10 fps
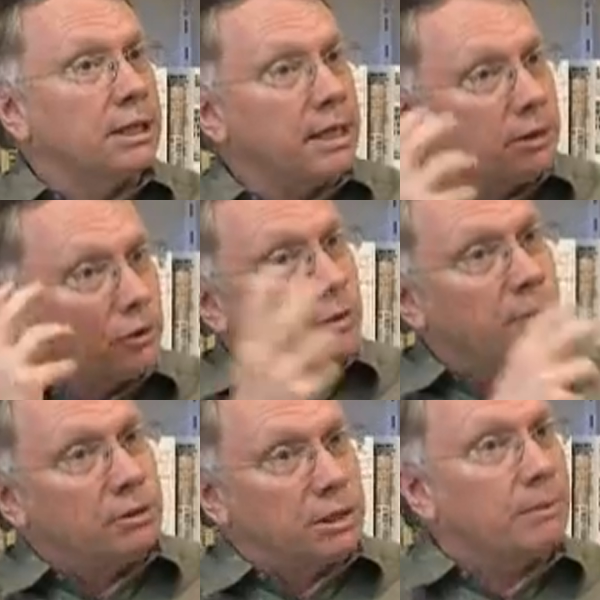that
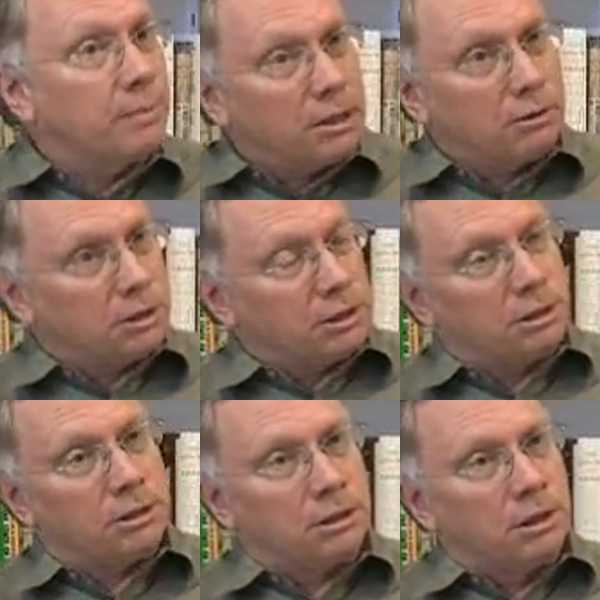criminal
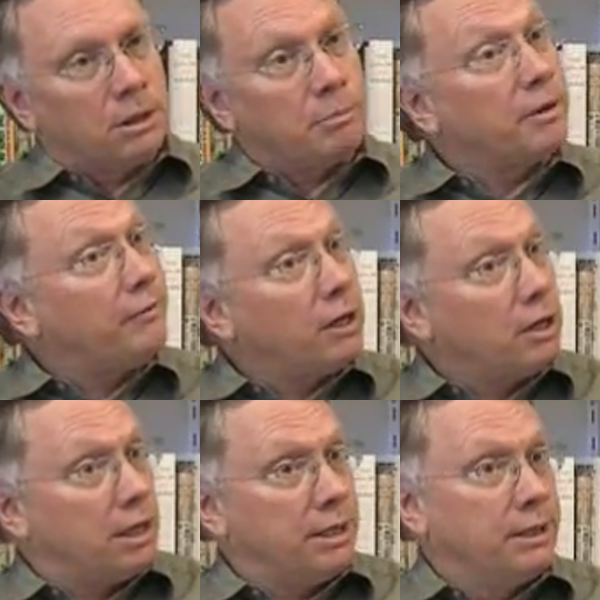subcultures
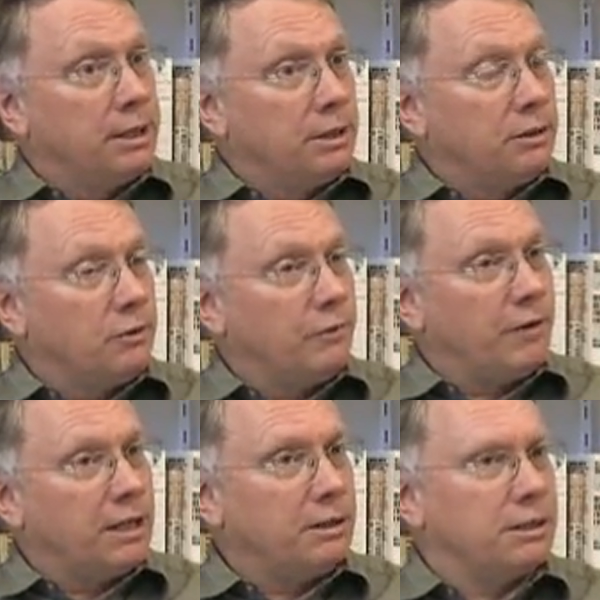provide to
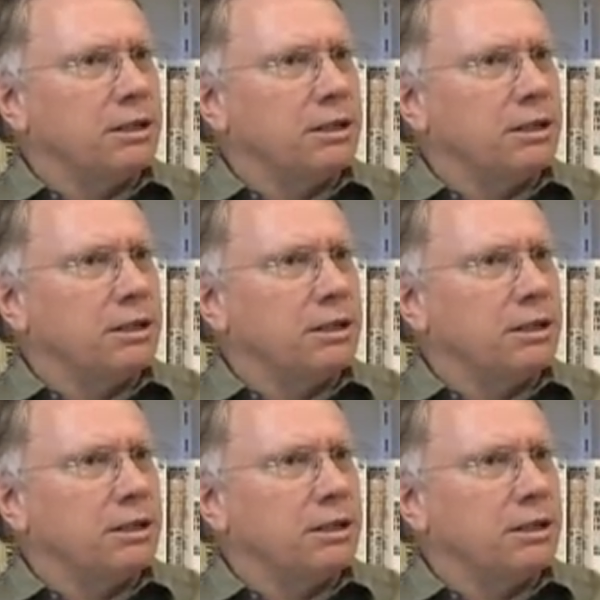offenders.